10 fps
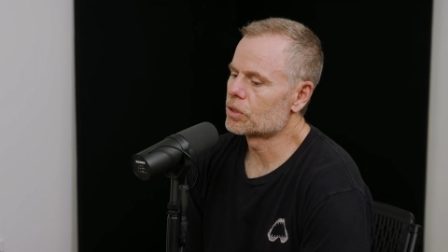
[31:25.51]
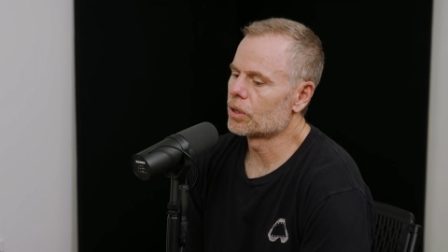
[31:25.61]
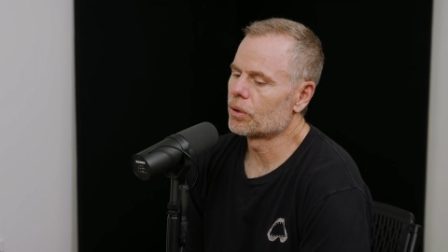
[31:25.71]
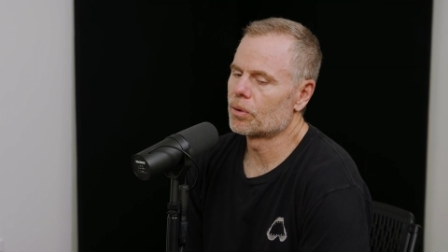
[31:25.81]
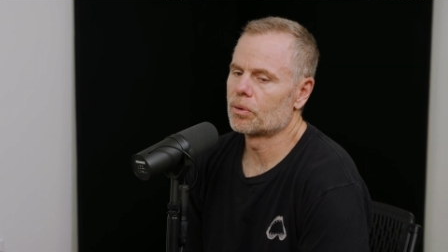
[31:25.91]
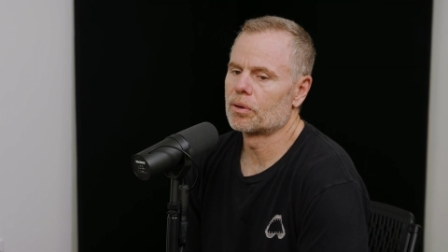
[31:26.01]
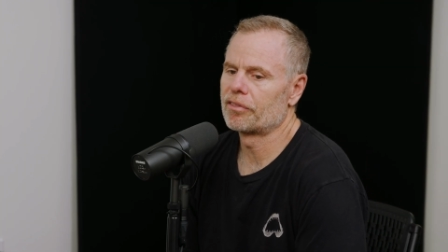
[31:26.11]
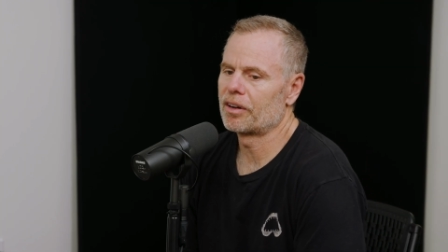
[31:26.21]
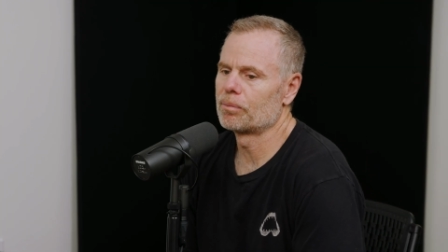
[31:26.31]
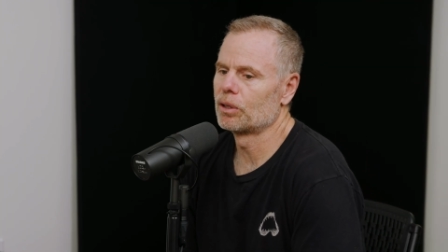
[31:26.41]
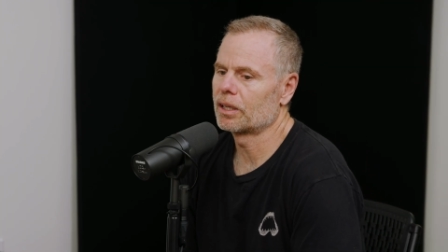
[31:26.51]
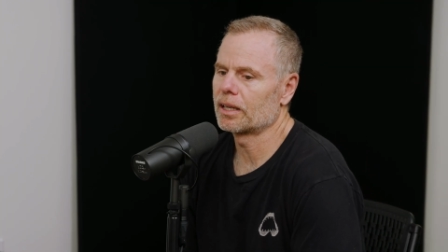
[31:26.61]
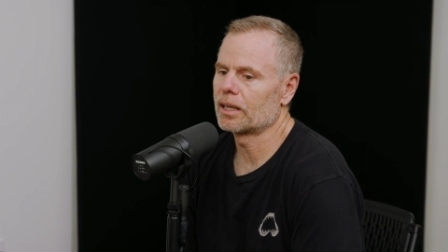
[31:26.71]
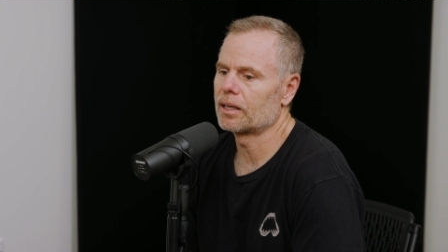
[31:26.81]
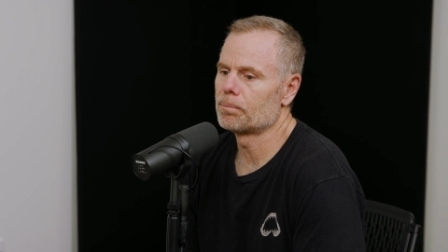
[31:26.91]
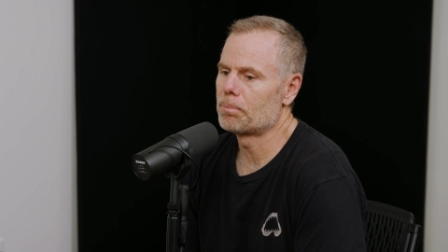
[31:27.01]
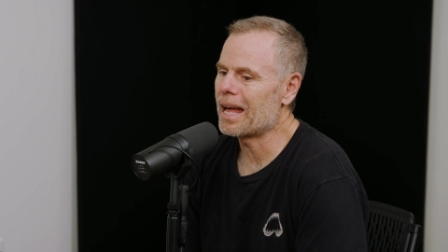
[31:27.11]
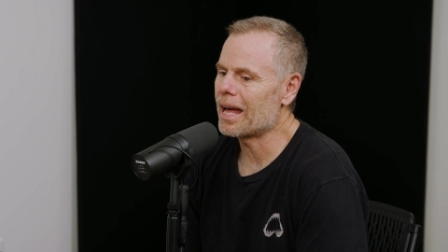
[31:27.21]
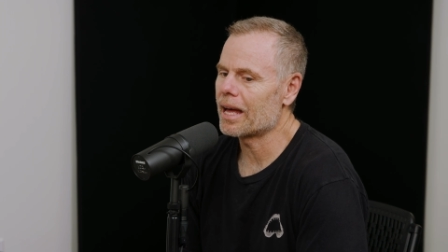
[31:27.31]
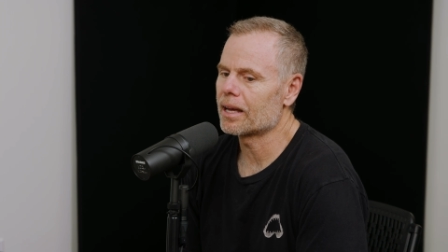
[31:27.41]
So if I'm looking at a
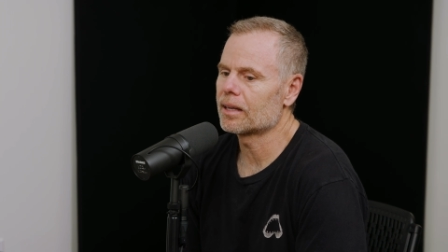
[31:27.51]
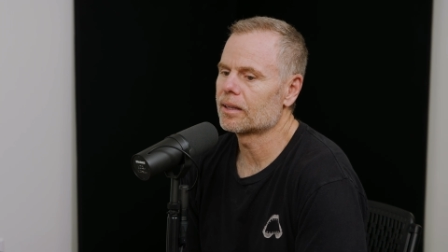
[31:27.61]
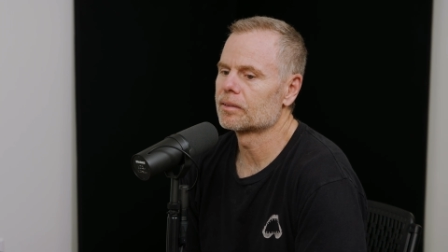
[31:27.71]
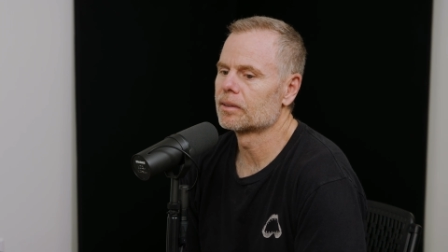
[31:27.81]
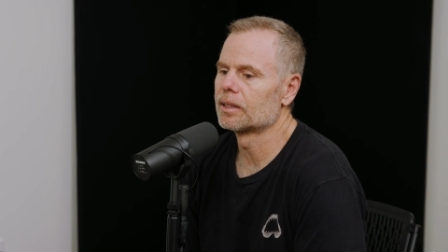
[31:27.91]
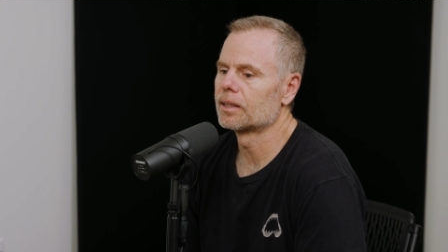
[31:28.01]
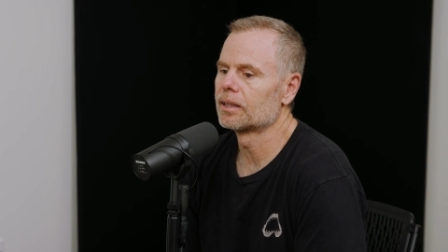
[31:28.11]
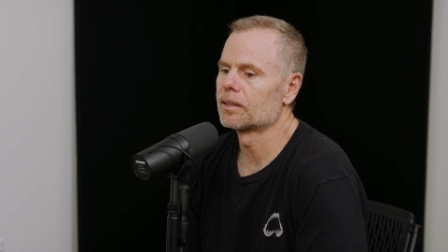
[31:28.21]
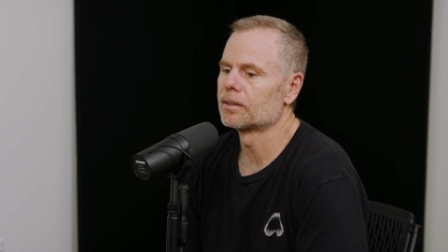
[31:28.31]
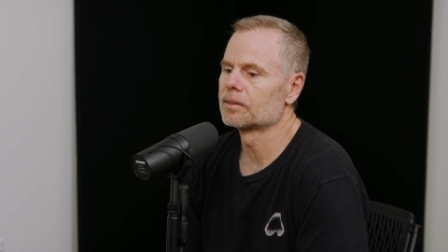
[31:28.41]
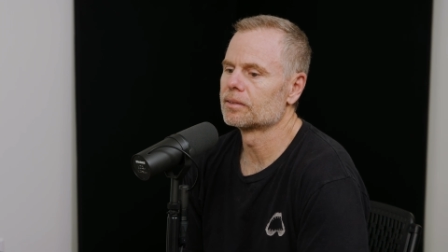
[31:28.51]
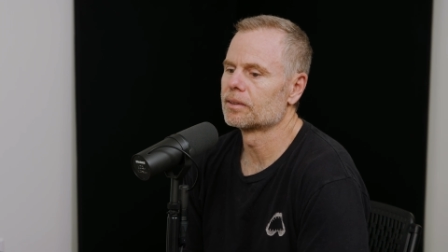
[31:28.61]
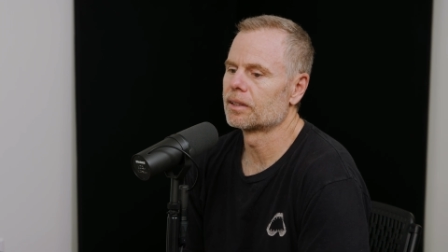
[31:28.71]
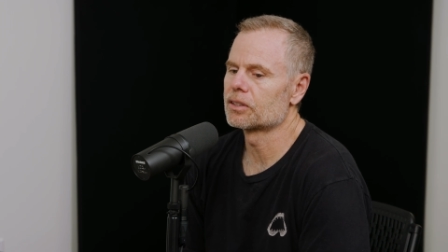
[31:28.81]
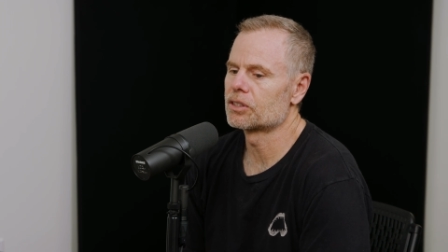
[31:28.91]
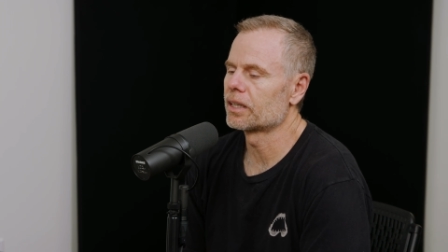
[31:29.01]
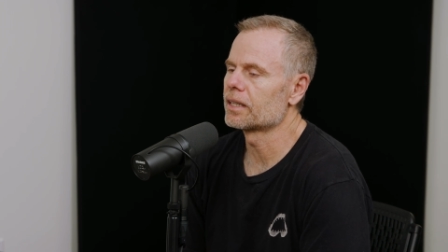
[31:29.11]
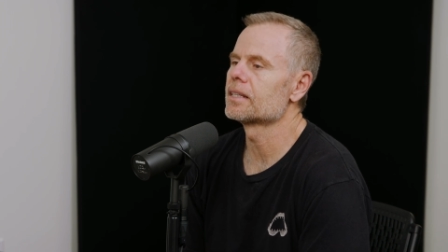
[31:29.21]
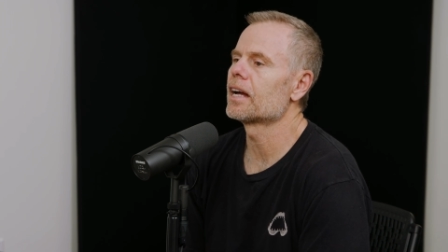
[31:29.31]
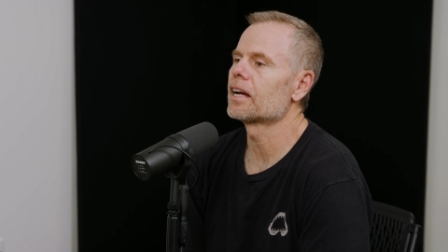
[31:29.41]
bay on a
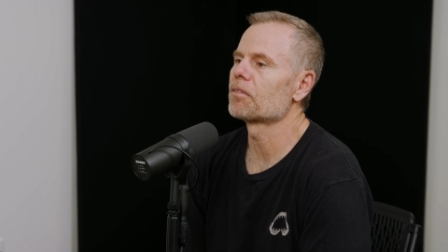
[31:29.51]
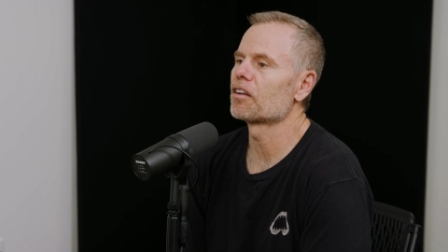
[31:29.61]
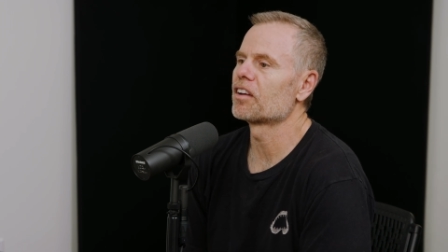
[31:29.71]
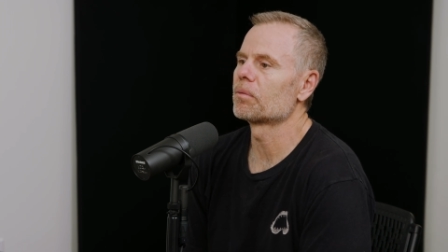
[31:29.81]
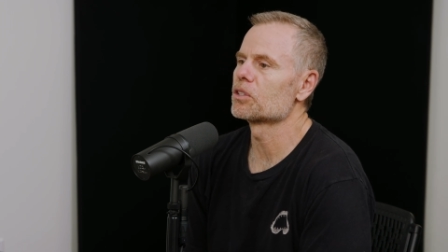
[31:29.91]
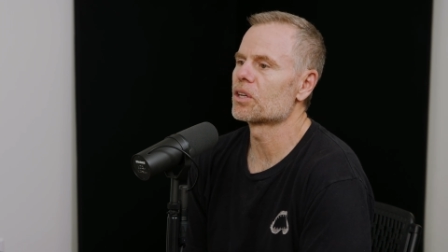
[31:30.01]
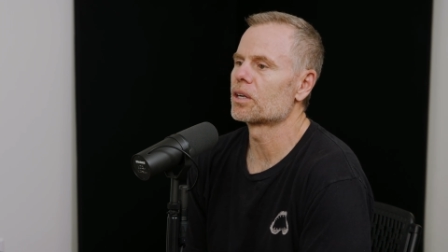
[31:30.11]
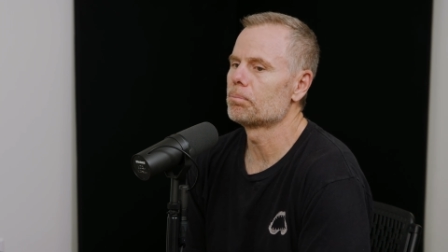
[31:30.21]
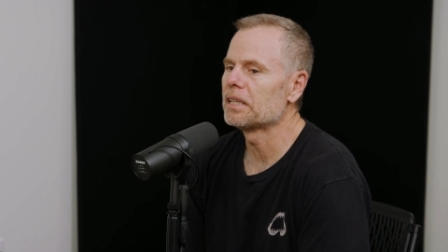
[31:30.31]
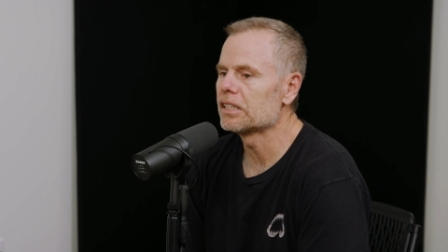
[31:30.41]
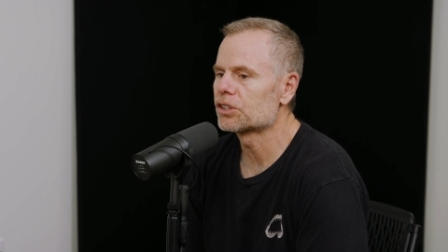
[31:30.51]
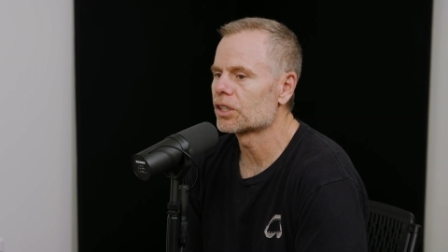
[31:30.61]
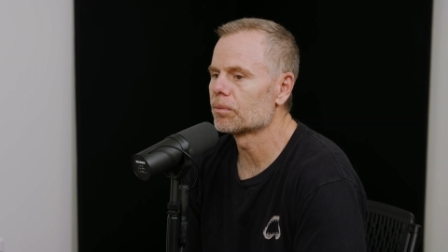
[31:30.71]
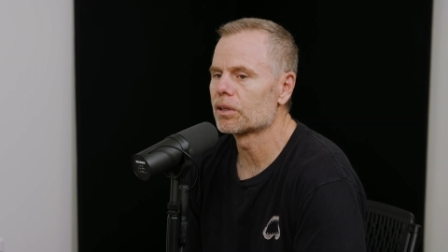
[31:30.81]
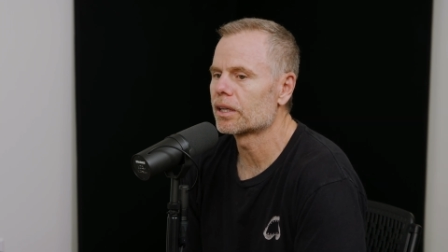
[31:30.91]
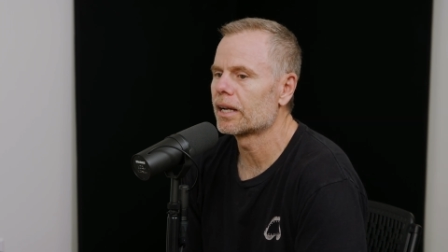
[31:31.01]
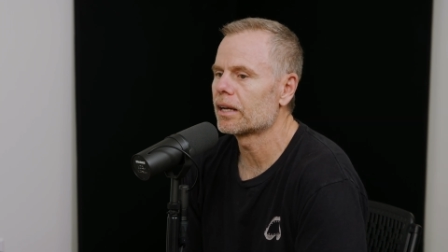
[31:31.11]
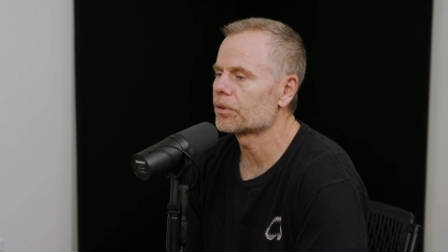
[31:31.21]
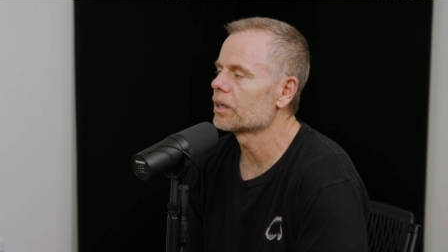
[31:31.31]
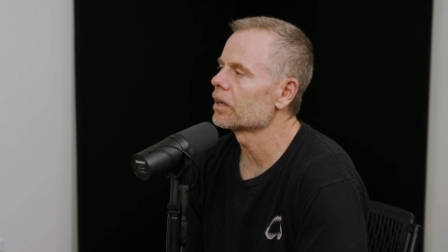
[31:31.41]
sunny day, my family's on a beach and I'm looking
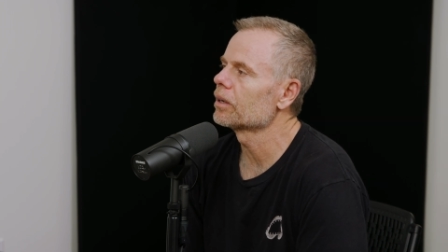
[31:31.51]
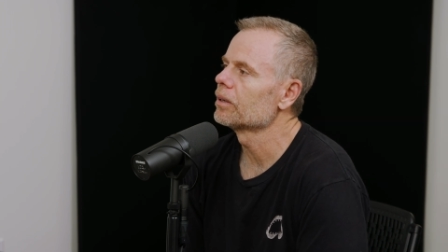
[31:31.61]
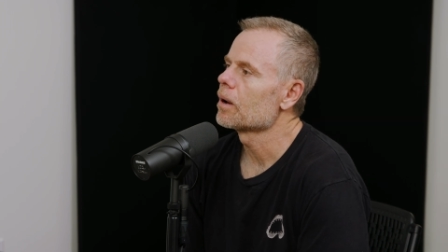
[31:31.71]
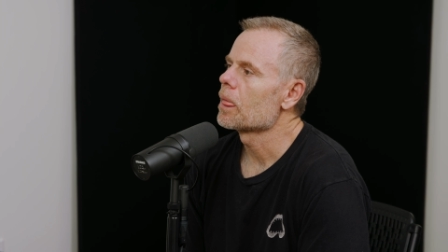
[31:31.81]
out there